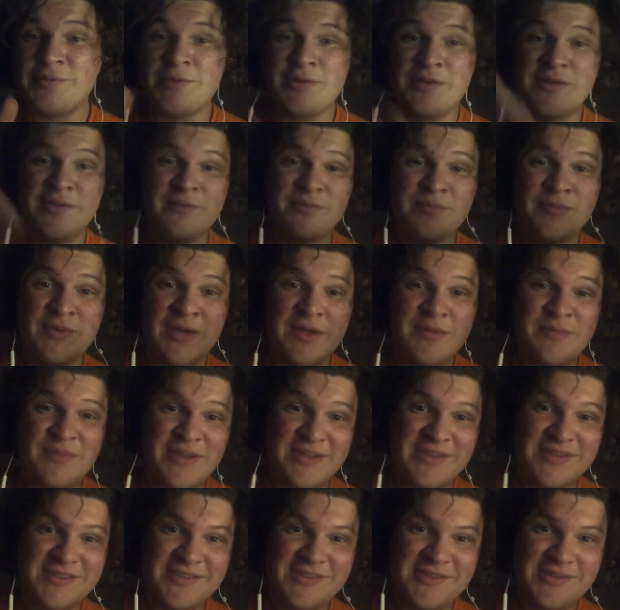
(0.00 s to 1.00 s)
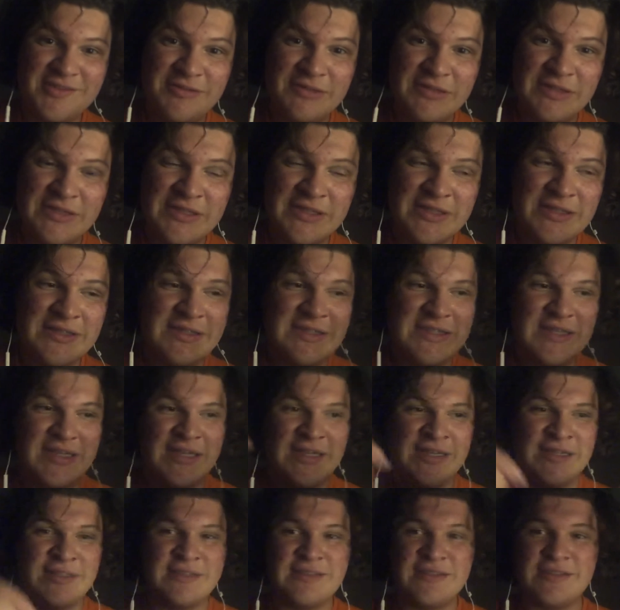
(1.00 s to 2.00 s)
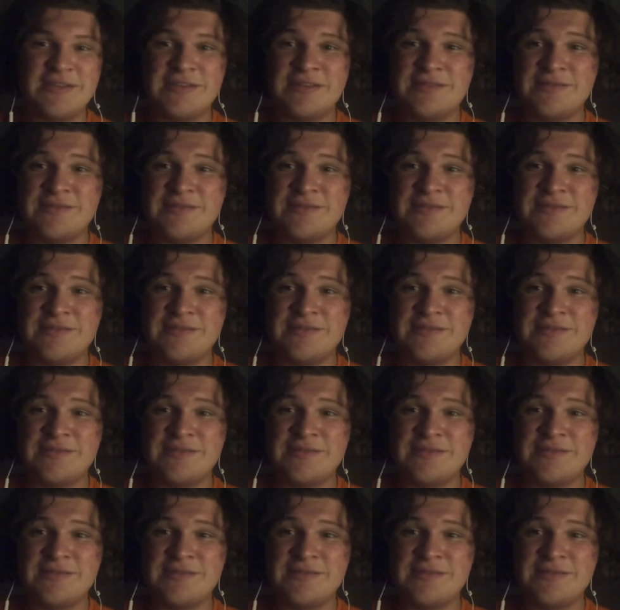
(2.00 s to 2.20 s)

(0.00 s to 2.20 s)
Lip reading: with my bed situation, and